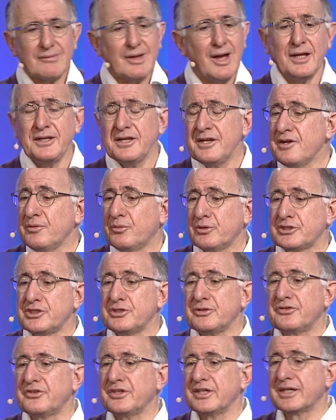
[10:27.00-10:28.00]
I don't know what
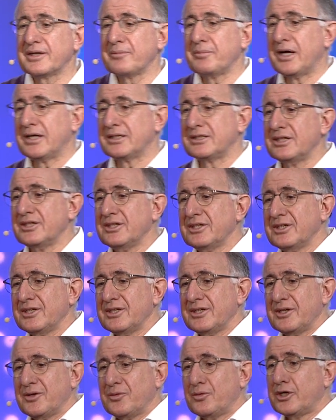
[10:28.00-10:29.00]
you think about
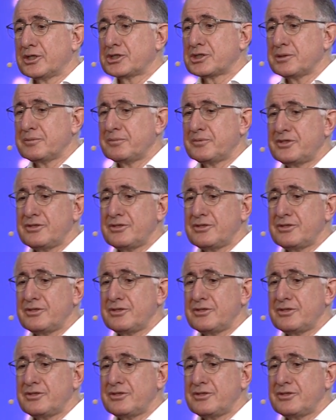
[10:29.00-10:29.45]
worship.